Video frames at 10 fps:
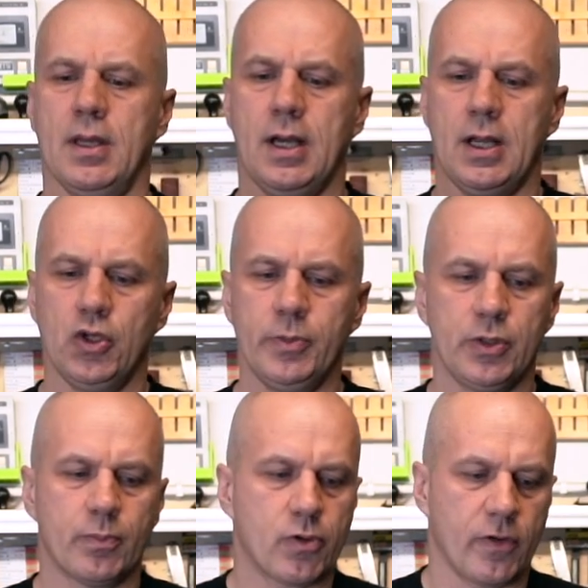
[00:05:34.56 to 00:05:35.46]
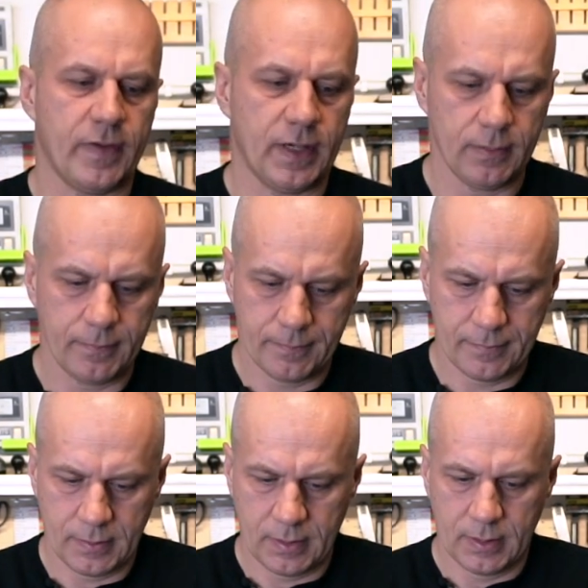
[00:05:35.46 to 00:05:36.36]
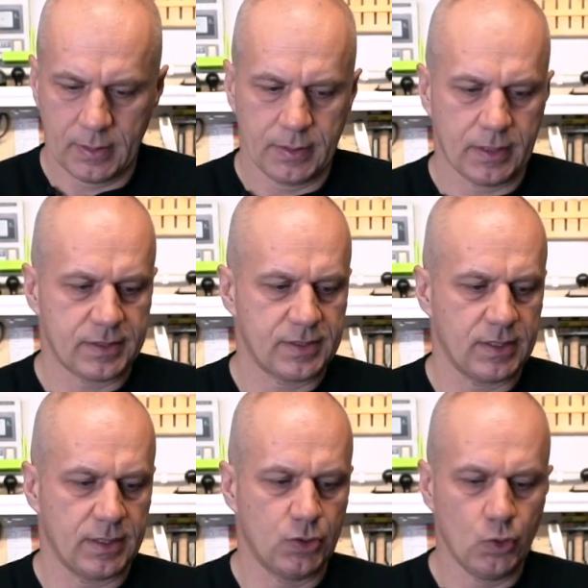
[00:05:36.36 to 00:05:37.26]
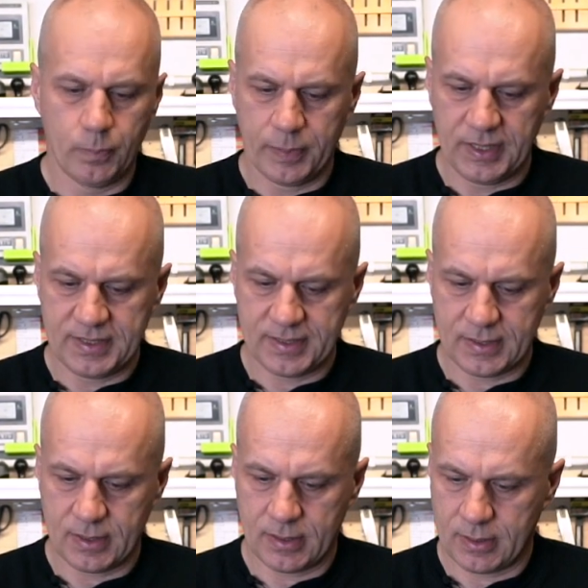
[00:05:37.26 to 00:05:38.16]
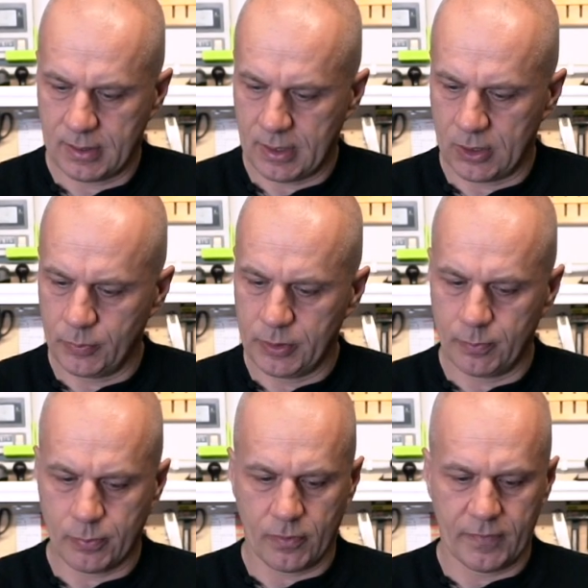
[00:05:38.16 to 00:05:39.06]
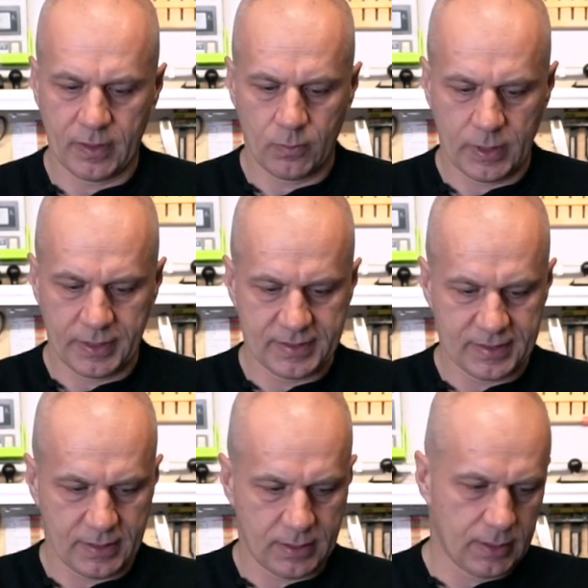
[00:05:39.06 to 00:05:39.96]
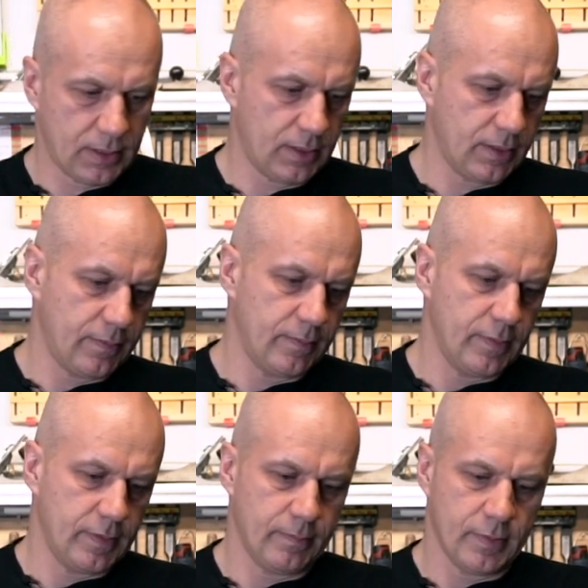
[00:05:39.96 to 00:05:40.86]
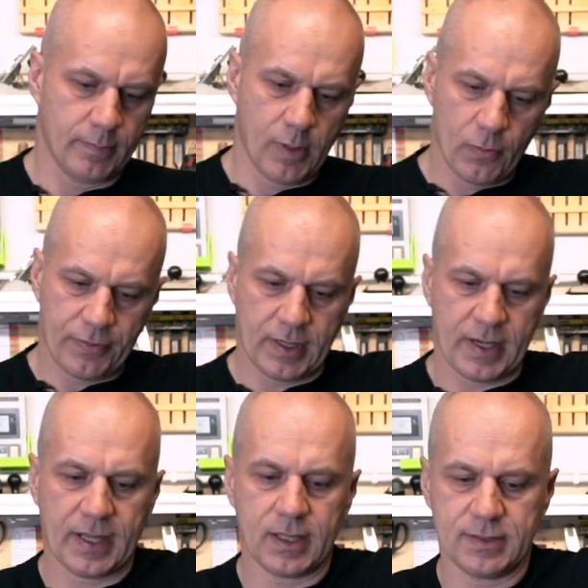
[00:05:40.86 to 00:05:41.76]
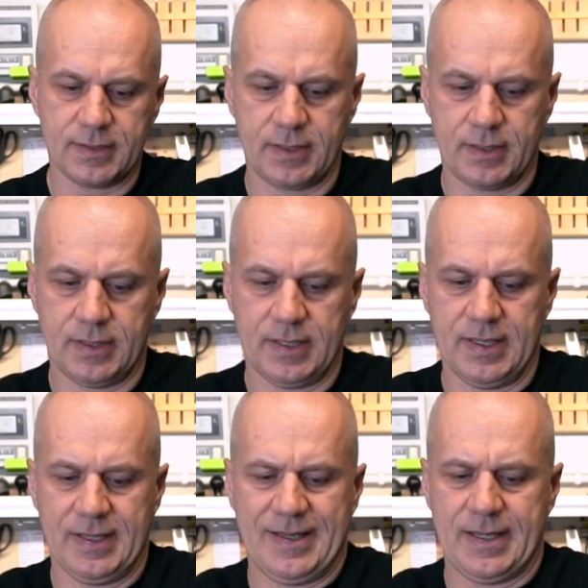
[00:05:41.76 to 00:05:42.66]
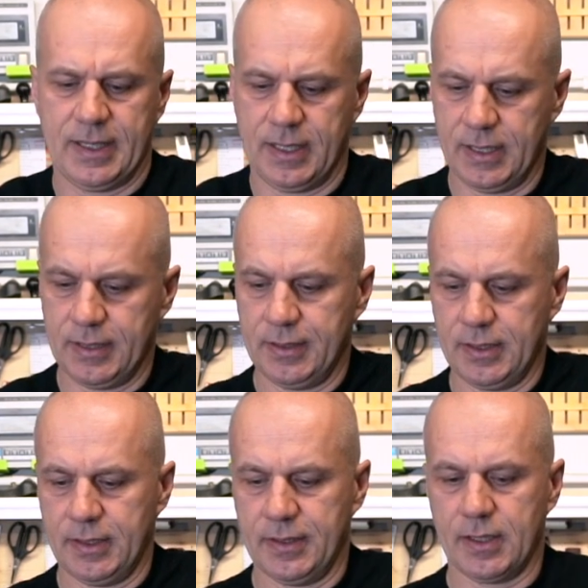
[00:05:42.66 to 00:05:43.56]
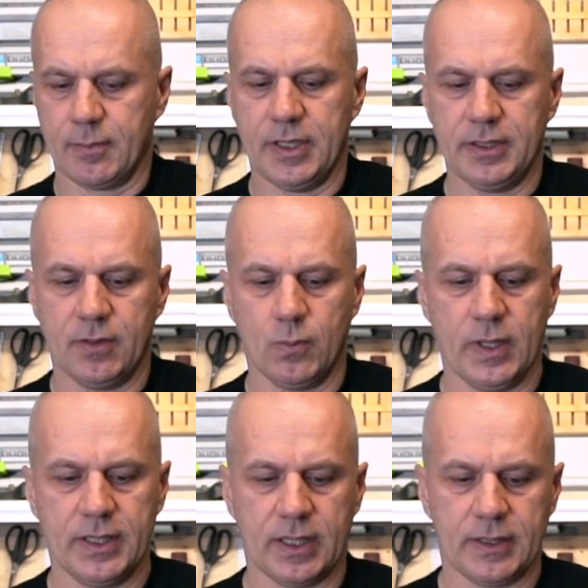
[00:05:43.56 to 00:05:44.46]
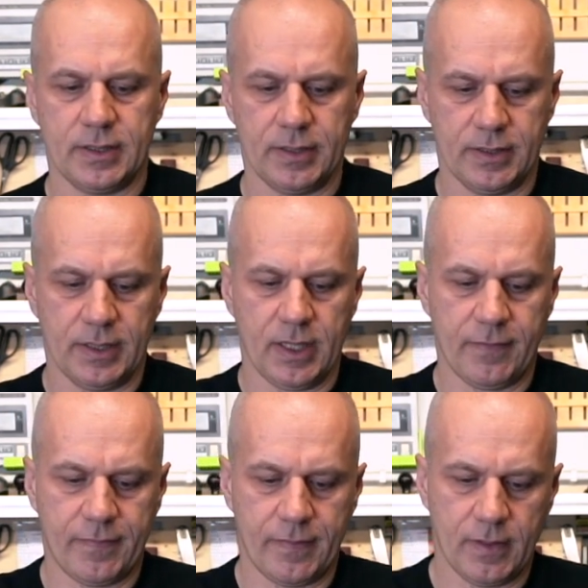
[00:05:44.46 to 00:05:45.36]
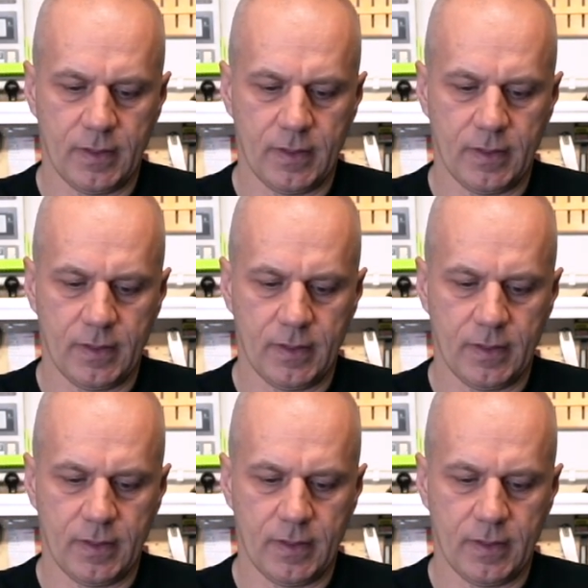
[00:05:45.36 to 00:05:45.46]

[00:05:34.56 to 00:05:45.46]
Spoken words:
aluminum profile. That's a two-piece aluminum profile. One is both are angles, and they are made in a way that they have